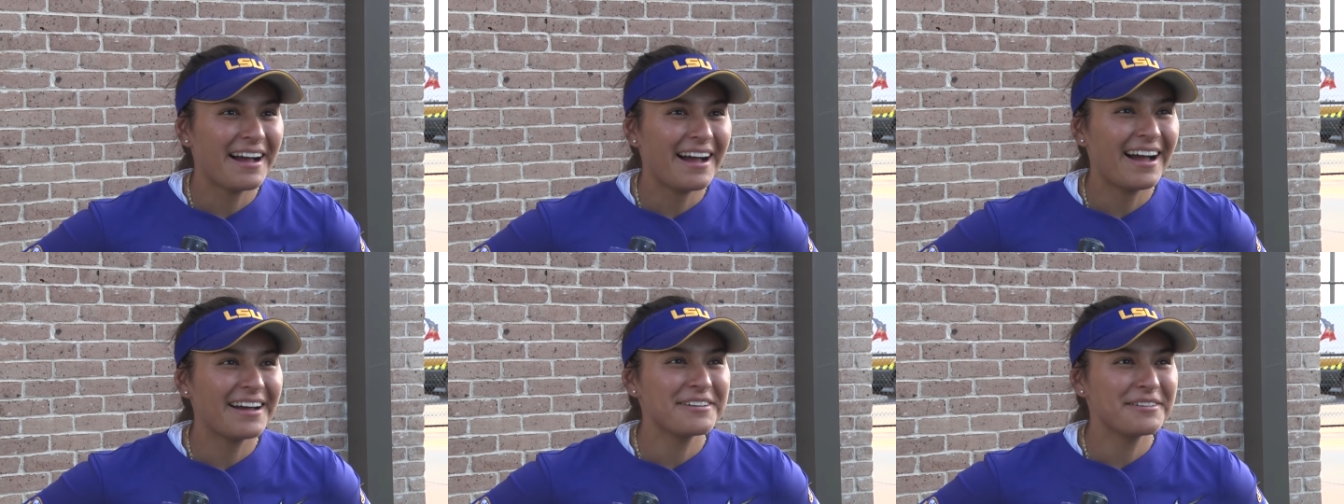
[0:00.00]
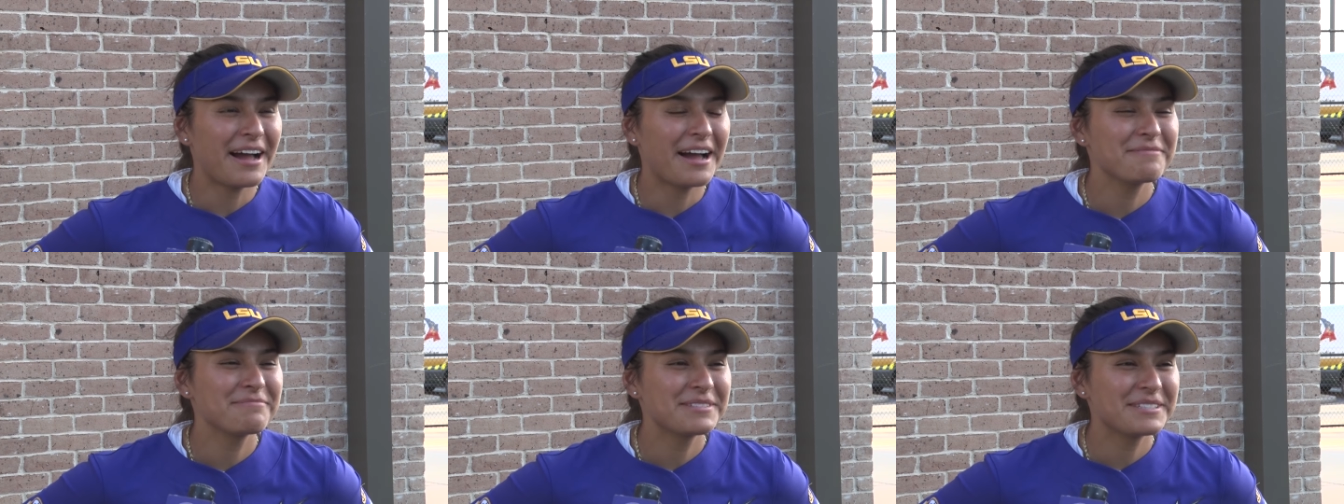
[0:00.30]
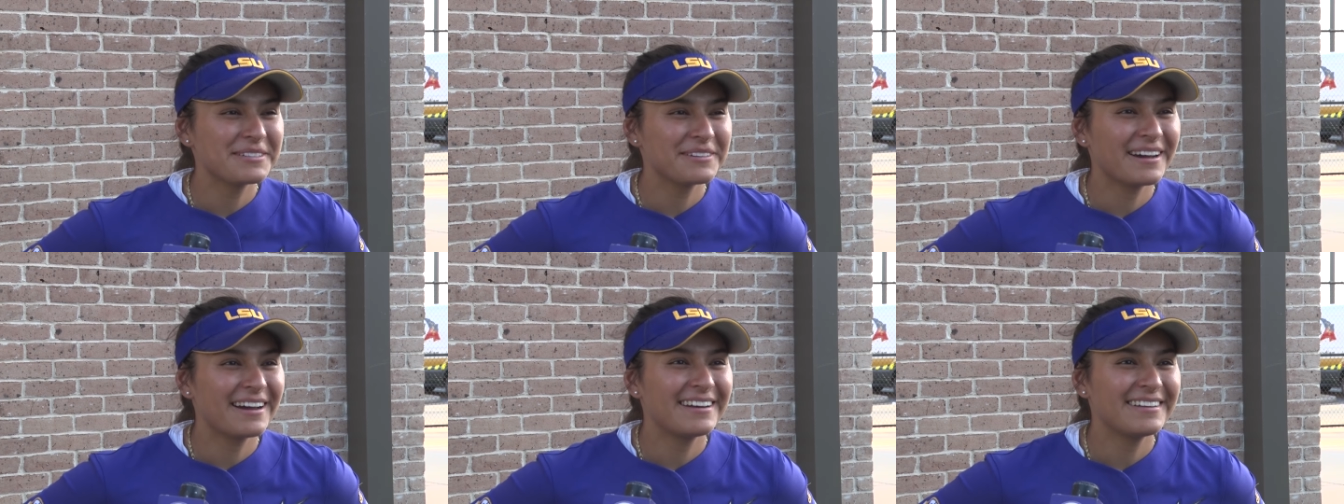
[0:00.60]
I'm
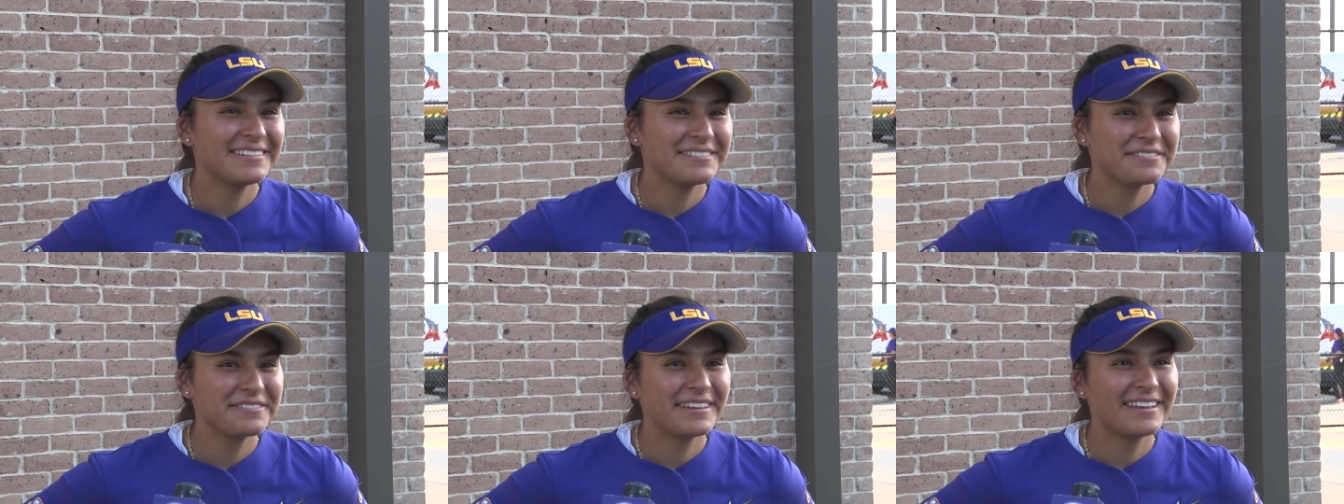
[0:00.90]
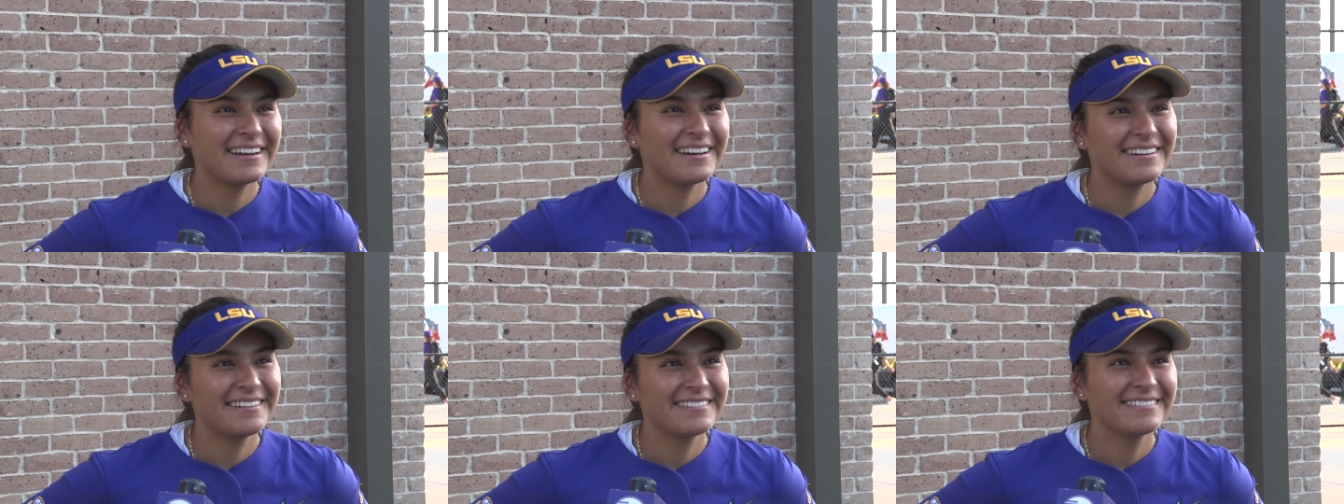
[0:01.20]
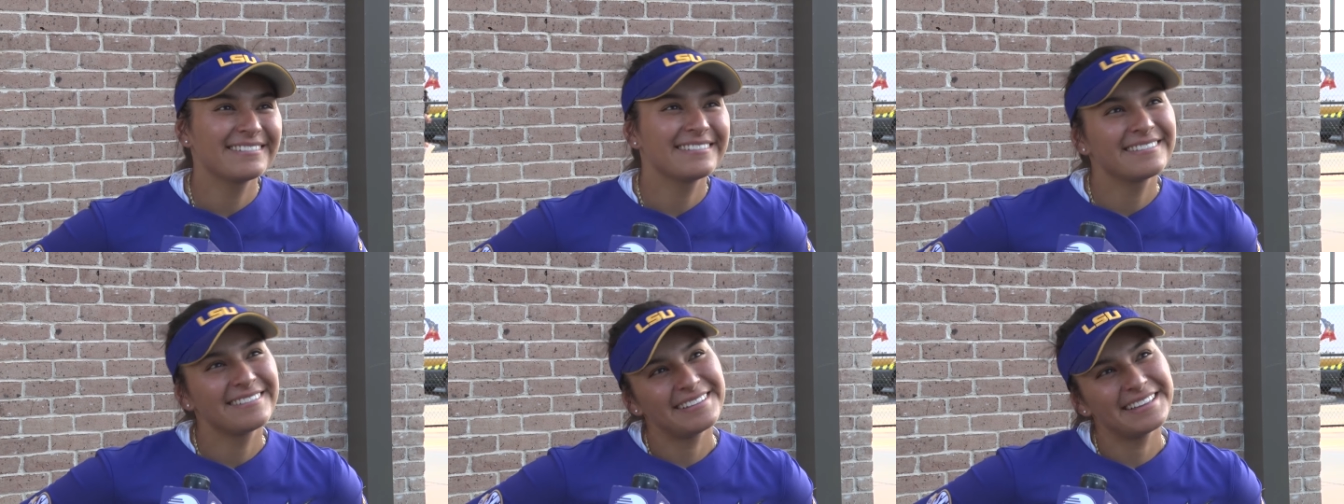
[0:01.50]
still kind of, you know,
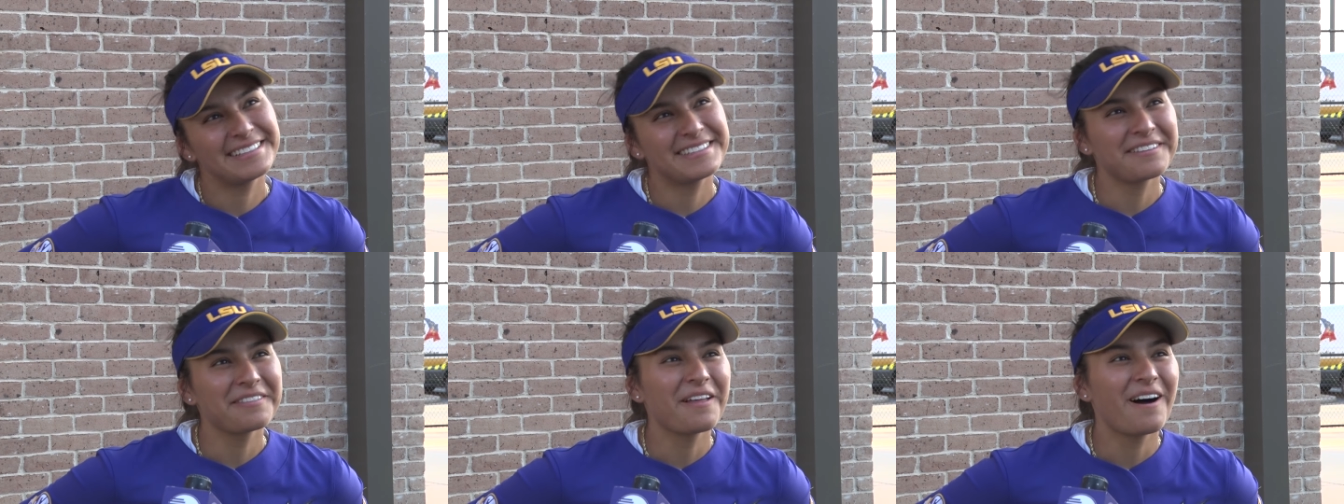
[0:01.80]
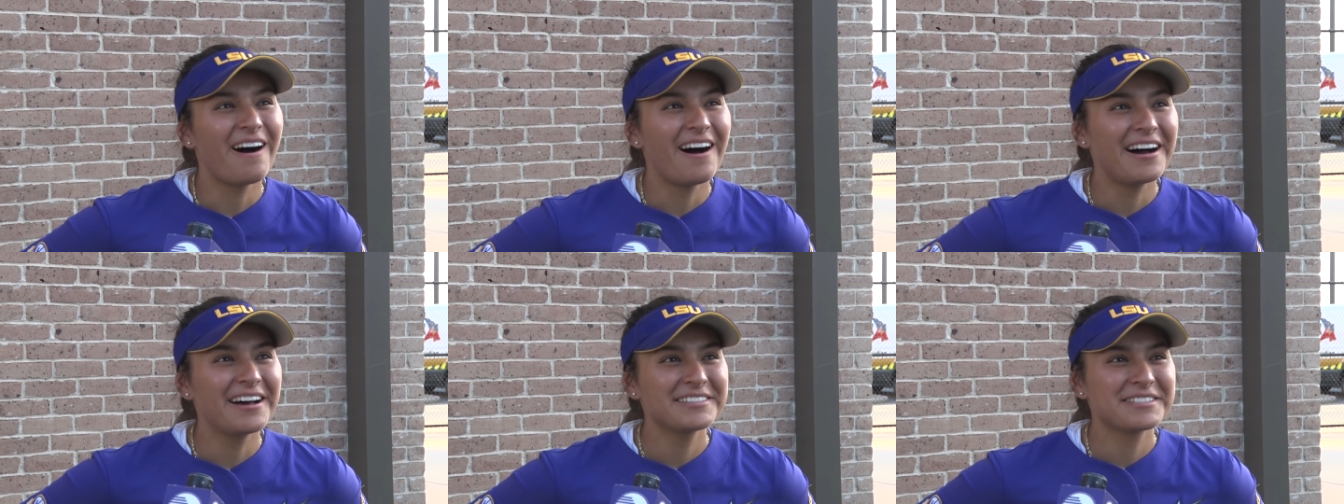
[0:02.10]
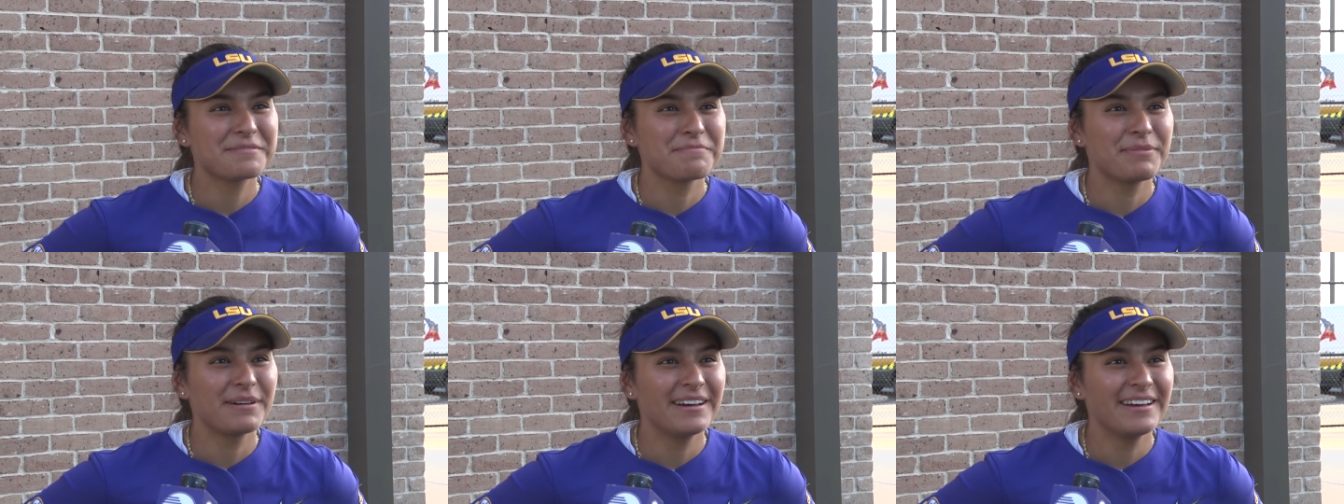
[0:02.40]
it's a
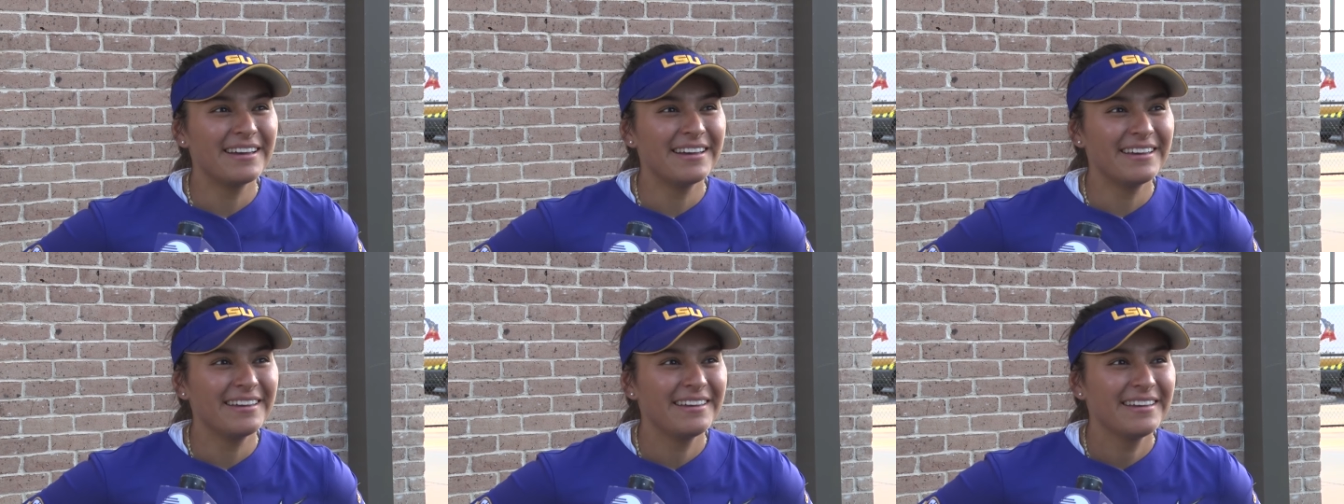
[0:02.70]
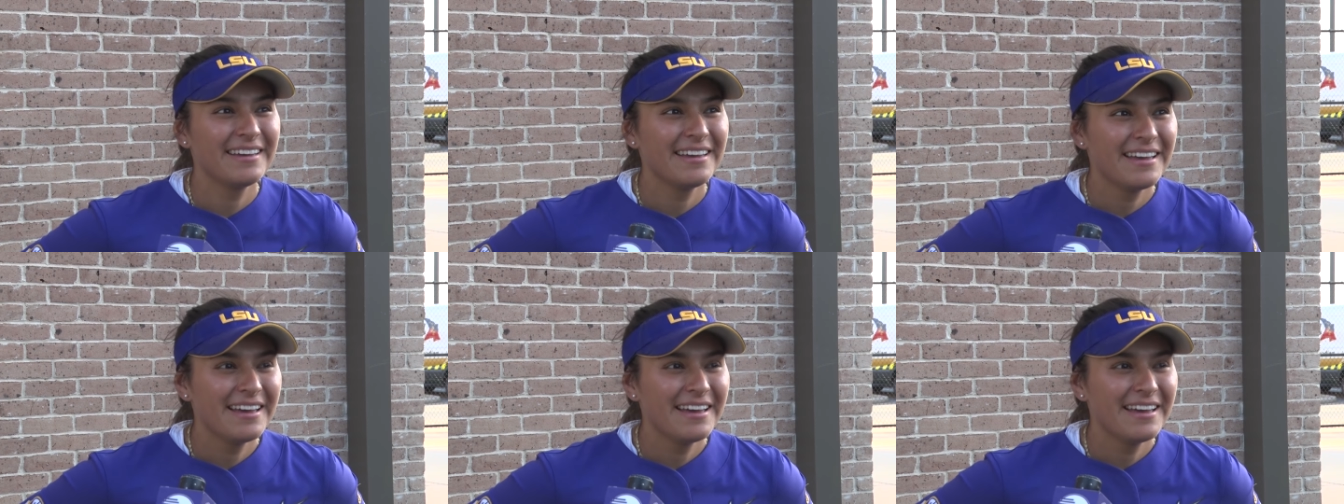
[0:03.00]
loss, but